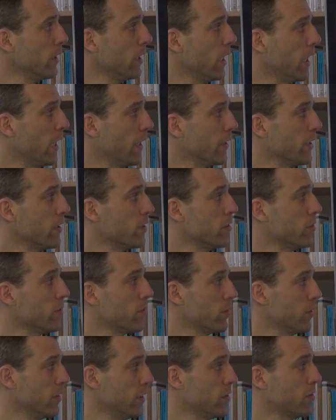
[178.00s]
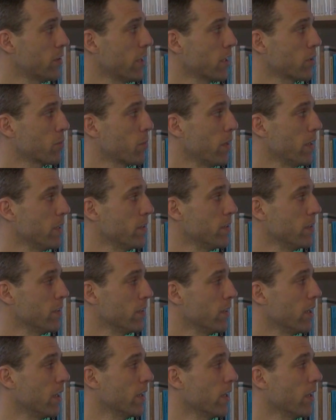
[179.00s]
And this takes place in
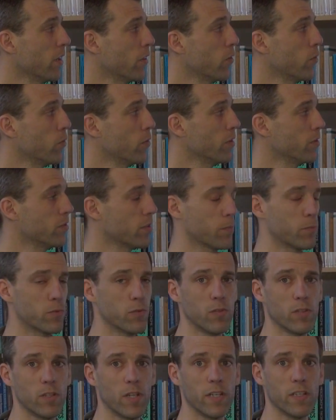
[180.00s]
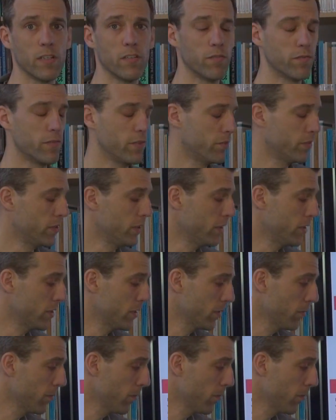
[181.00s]
the 1930s up to the 1950s.